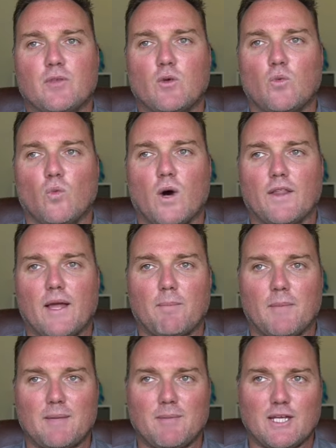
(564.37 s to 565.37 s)
while that
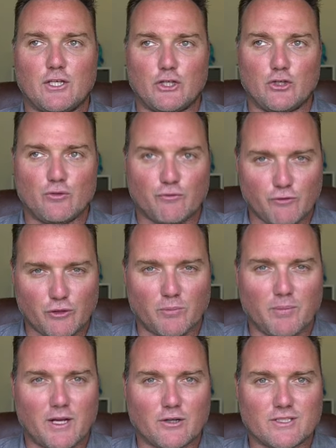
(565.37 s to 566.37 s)
may make you feel
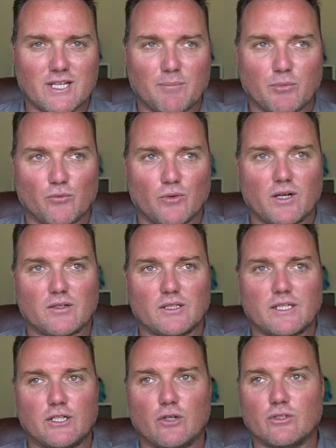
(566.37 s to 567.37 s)
better
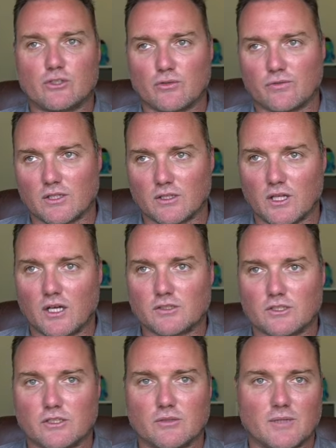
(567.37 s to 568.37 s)
temporarily notice over the long
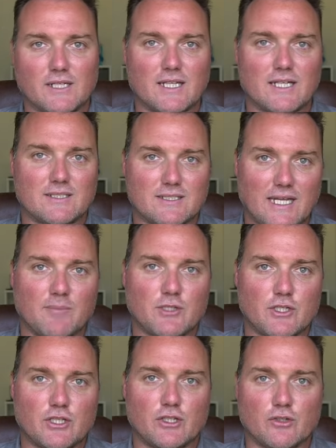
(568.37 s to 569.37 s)
term like that's
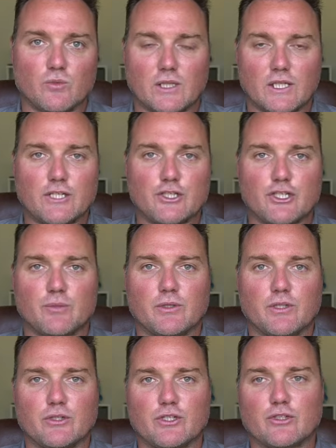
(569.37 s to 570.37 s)
damaging your relationship with
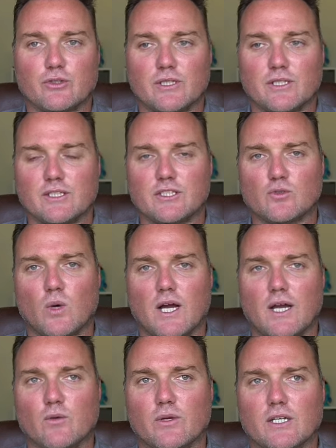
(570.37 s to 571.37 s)
your children and this is
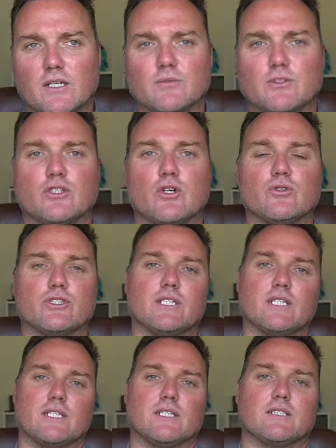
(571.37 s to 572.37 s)
why when it comes to
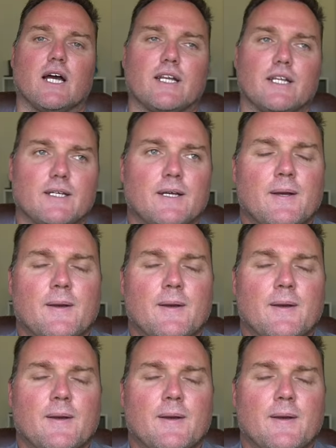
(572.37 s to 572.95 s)
ocd and anxiety